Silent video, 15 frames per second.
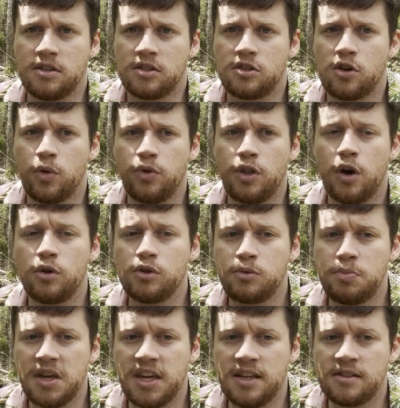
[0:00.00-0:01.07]
So those
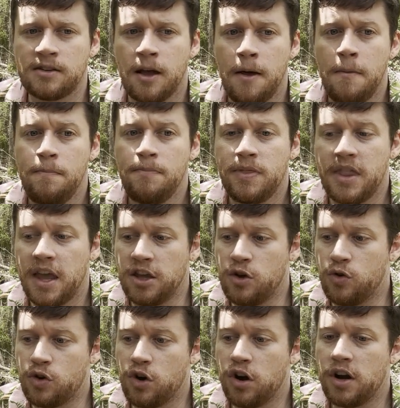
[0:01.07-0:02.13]
bees that you
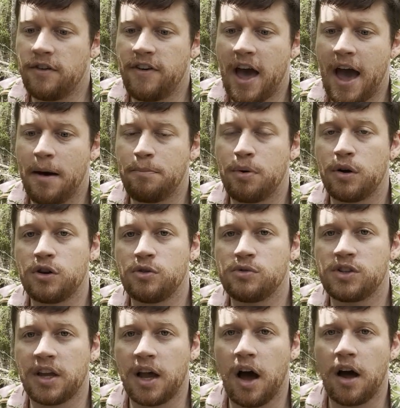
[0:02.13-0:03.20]
could have had
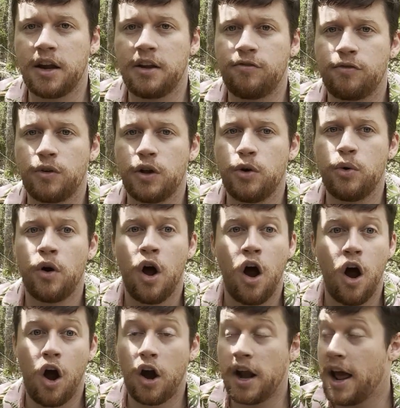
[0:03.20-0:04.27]
producing honey for you
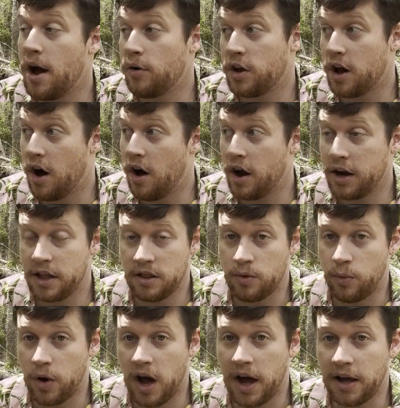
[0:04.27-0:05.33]
are now gone in the
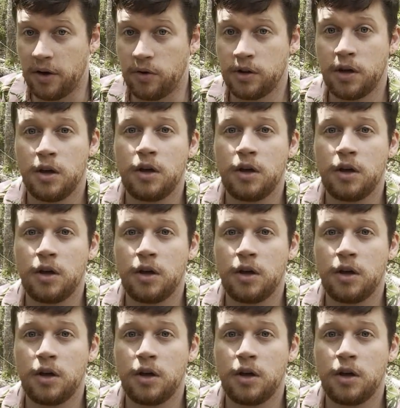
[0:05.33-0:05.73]
wild.